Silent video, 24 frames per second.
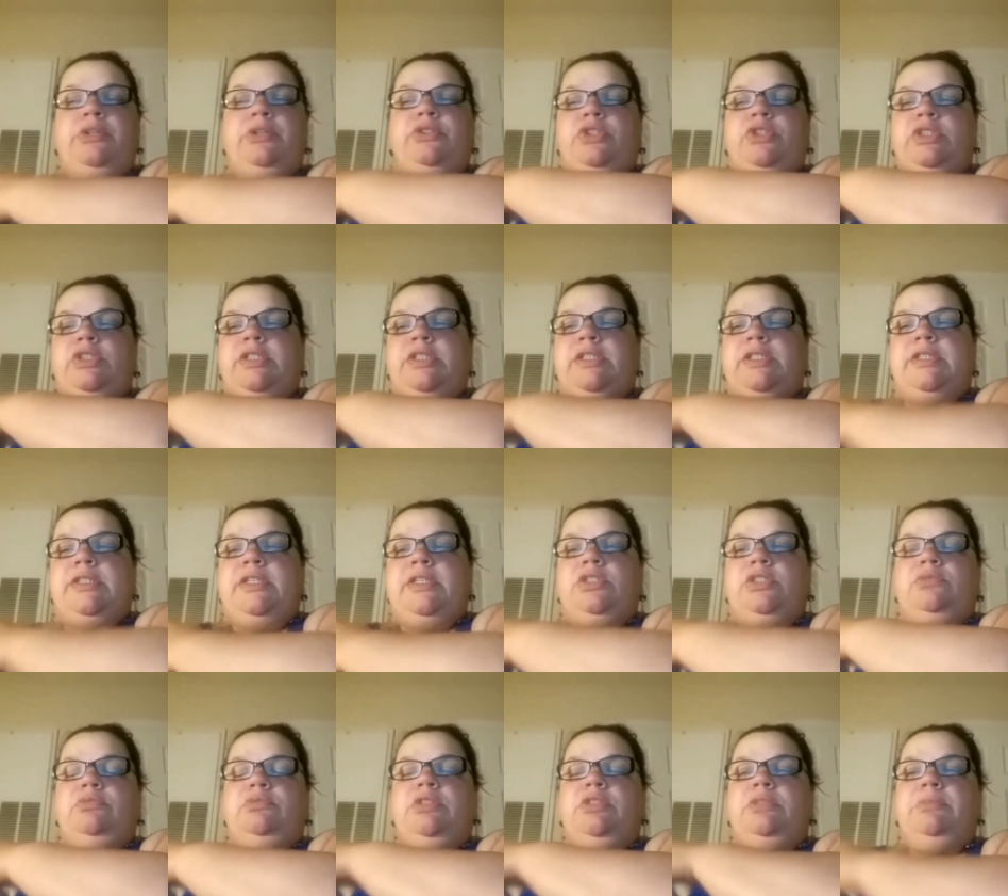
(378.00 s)
You just said
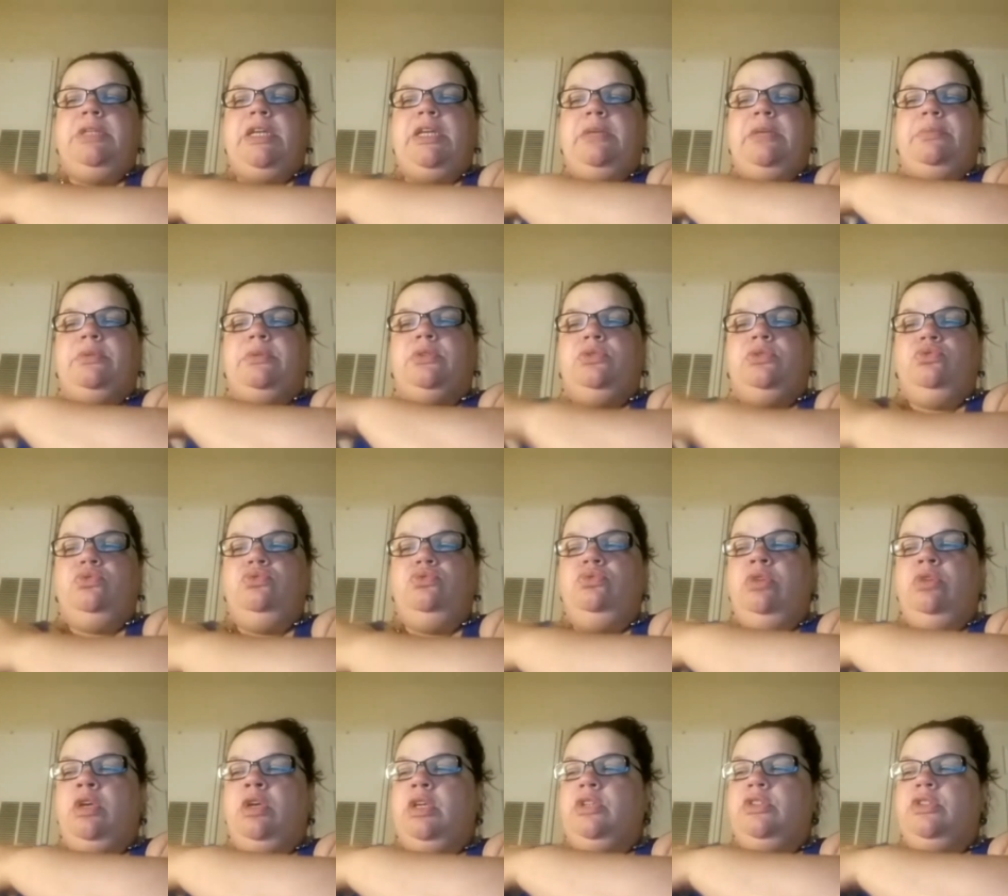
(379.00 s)
you wouldn't be able
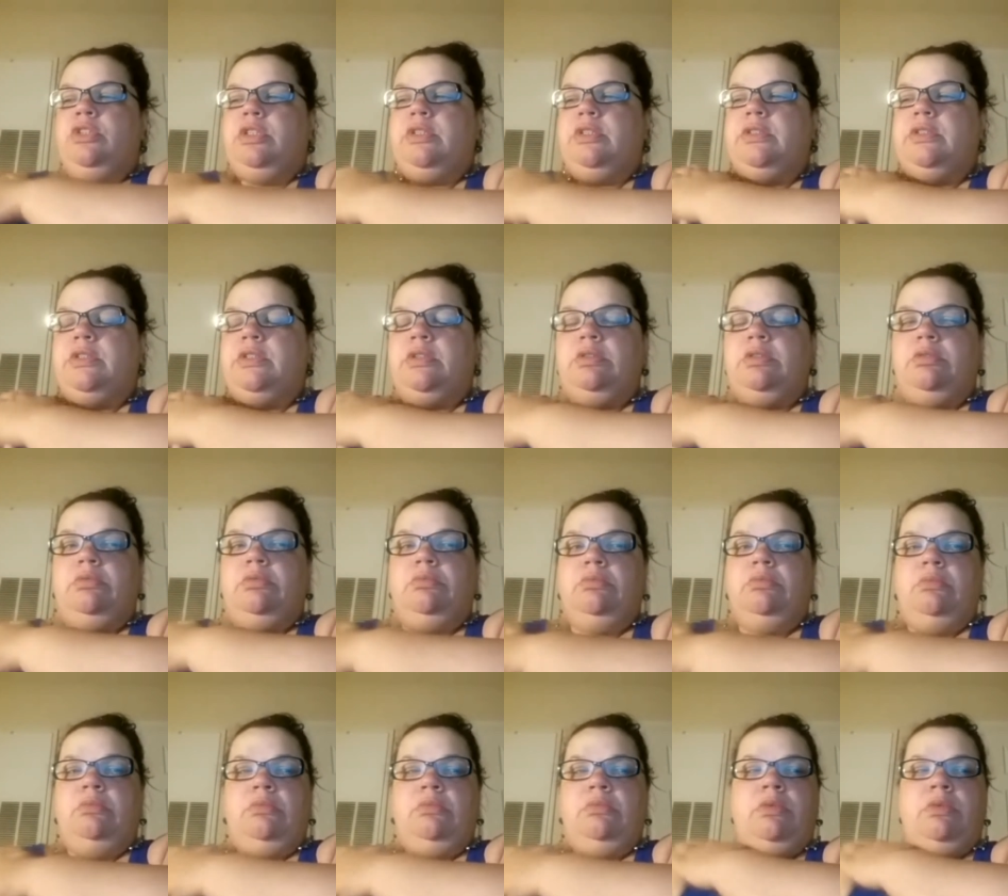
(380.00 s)
to just
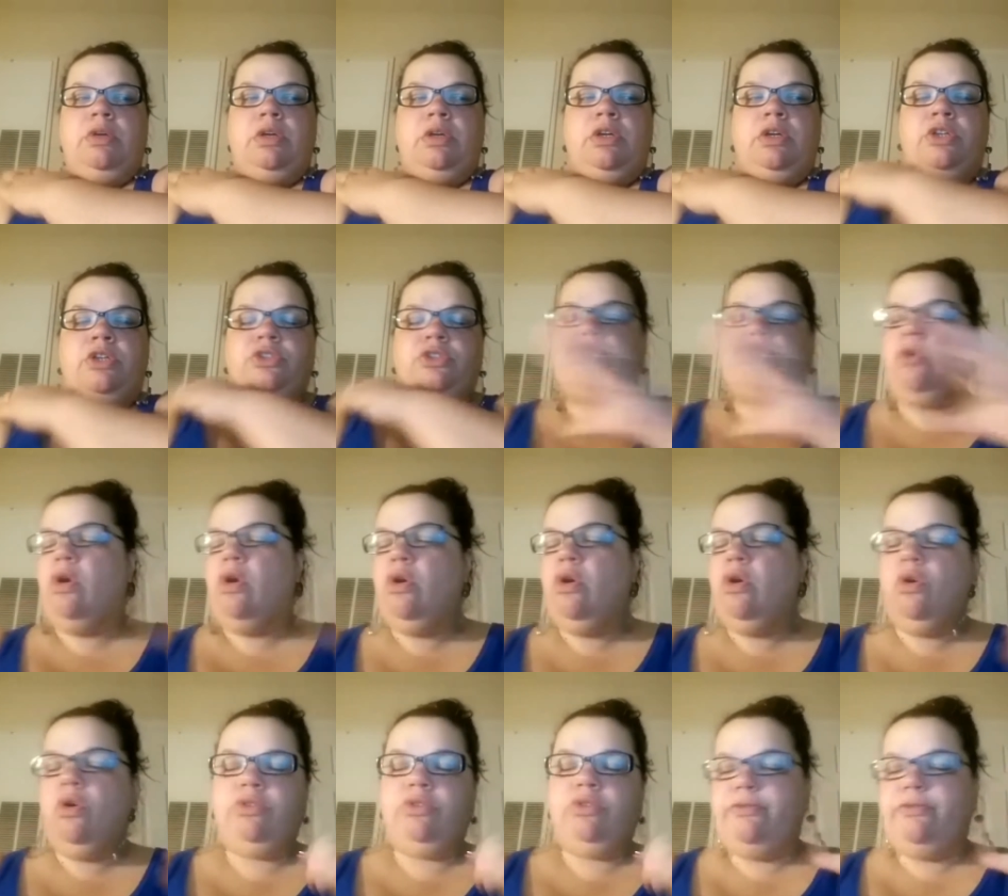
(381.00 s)

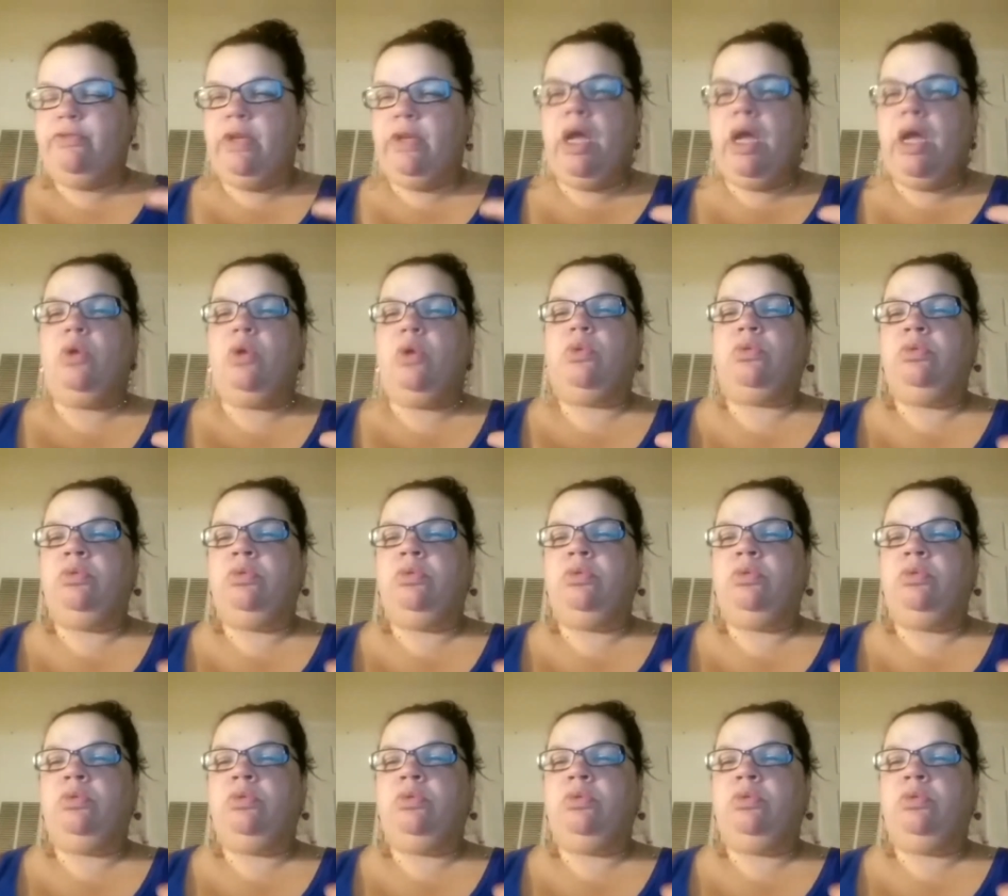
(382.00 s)
control the flow.